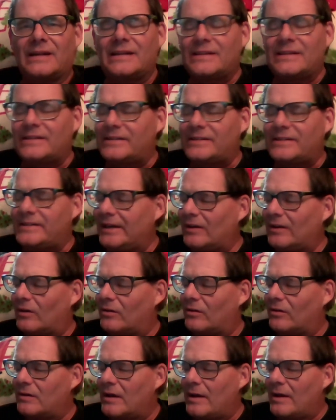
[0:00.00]

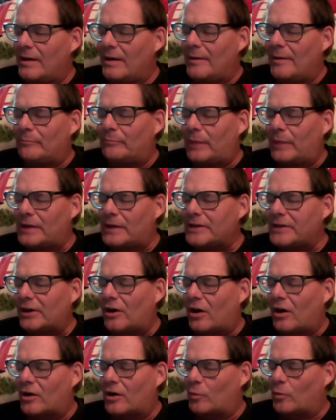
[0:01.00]
Still, Buzz and
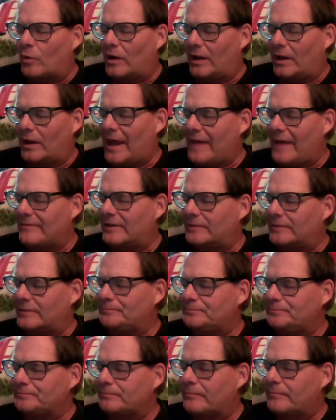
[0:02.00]
Carter were 11,
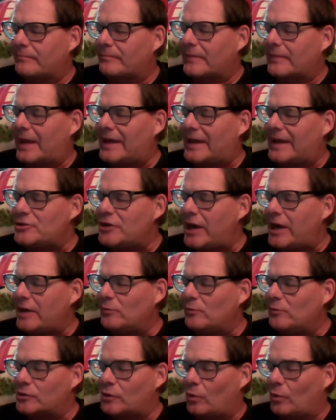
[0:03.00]
and
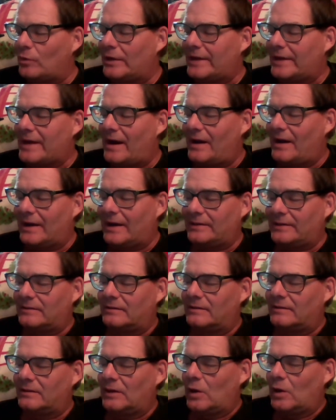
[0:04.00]
Jane was only 9.
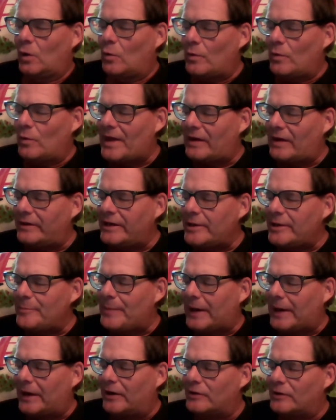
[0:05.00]
Without any
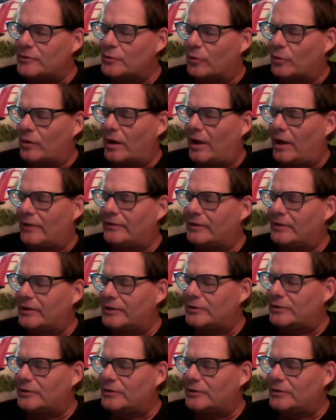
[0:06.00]
parents or other